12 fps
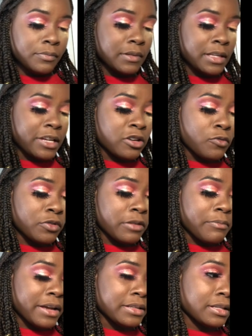I don't want to
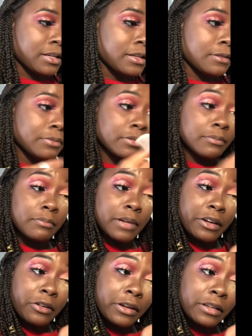mess up my
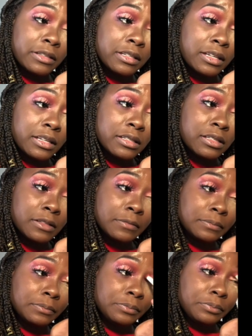crease because
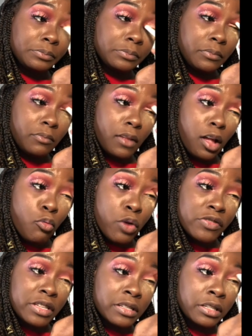where
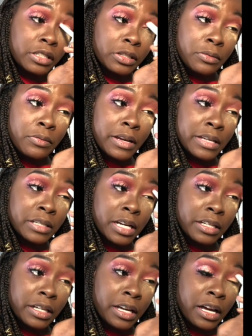this glue is going
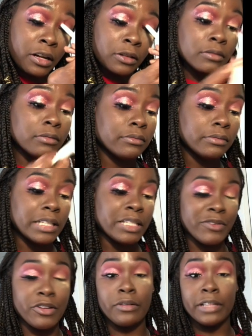to go is
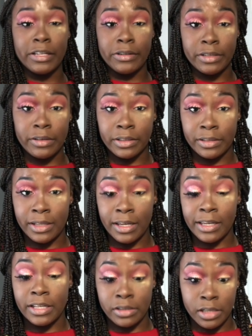where your glitter is going to stick
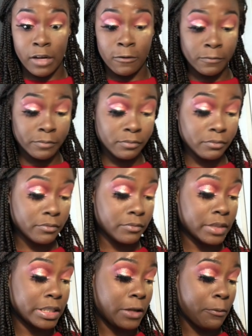and show.
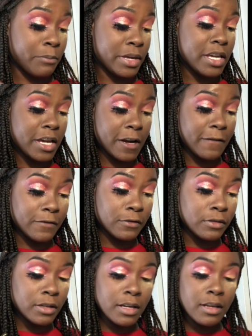So be careful.
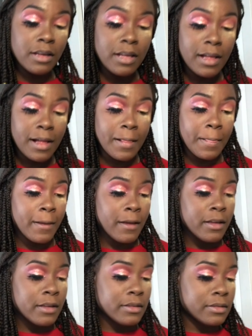
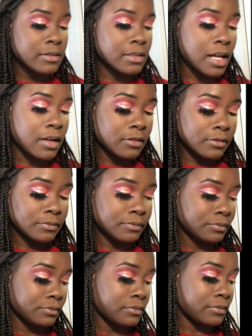So
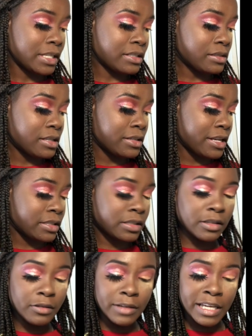this is the NYX
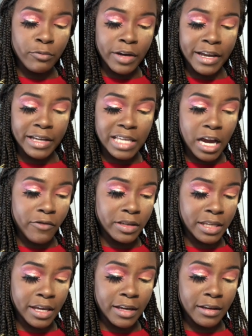glue, NYX, however you
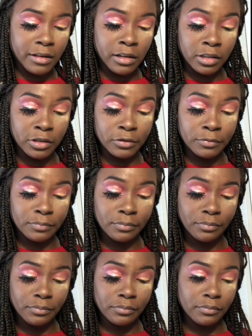say it, glue.
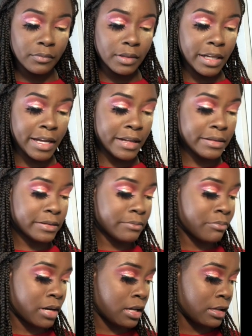It's
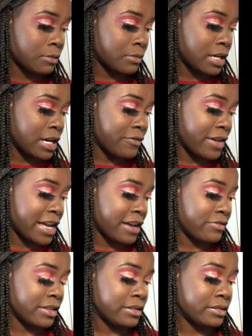bomb. I've
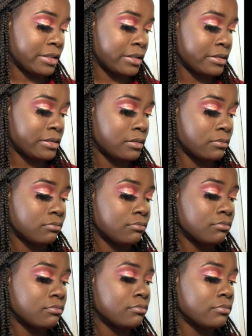had this since
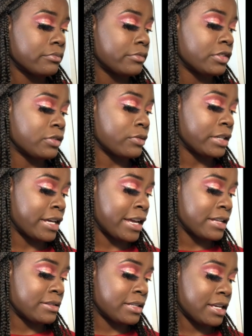
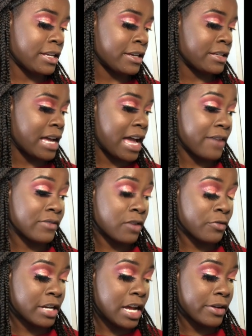2018 and I have not
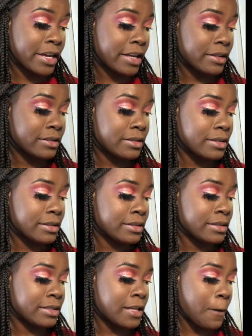run out yet.
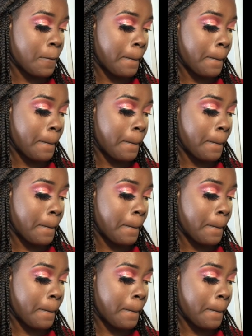So